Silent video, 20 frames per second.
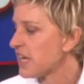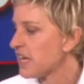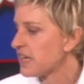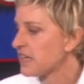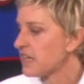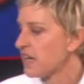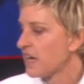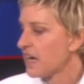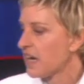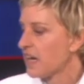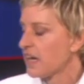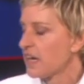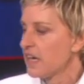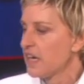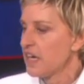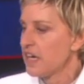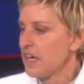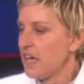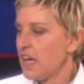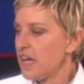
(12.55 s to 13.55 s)
and, uh,
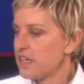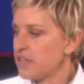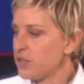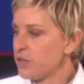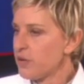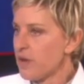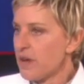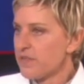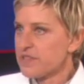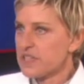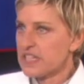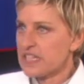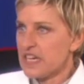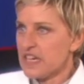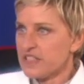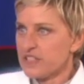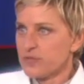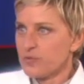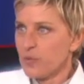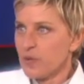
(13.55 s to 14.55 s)
and you have to
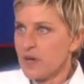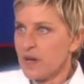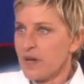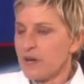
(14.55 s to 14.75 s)
guess what